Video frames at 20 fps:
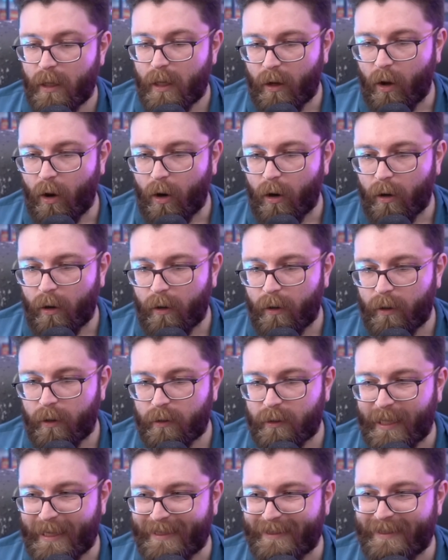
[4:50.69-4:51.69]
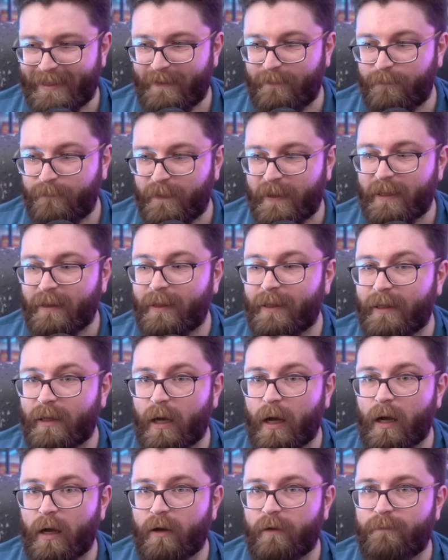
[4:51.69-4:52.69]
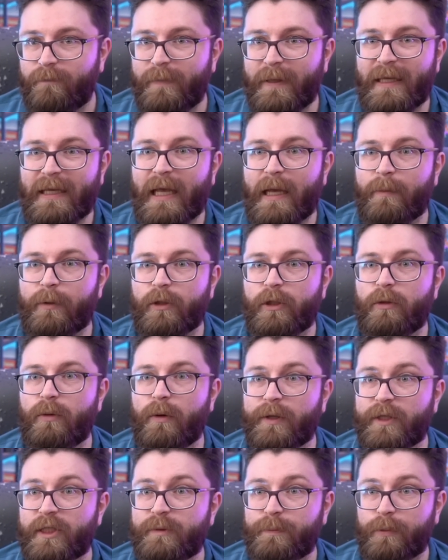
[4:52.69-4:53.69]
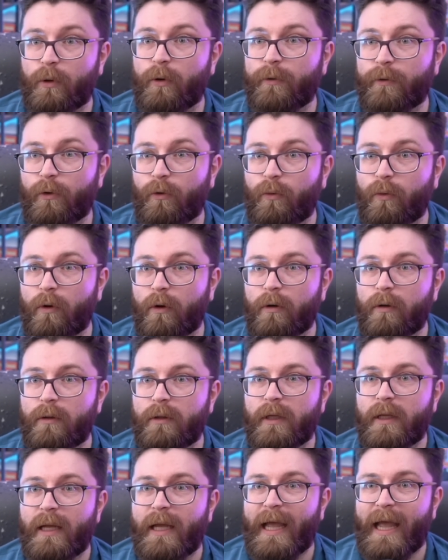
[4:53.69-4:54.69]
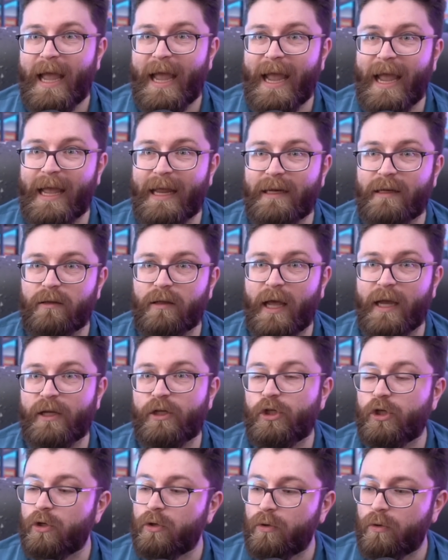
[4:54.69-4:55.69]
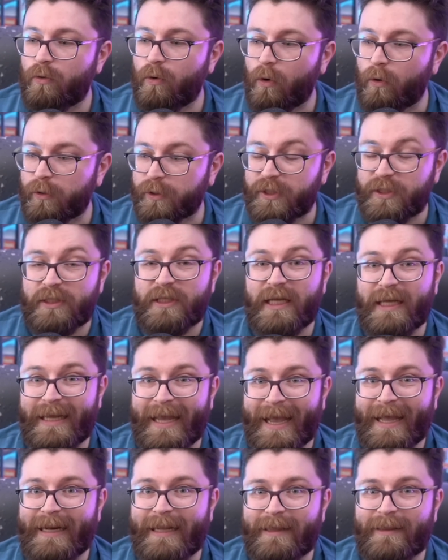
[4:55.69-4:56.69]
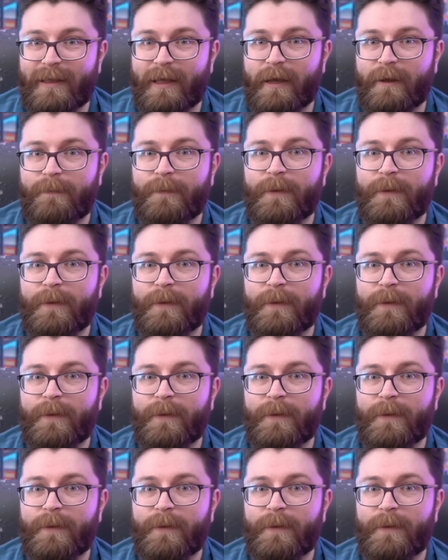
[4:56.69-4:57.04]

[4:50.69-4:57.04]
are like the feeling of being able to explore the world and like do or see anything.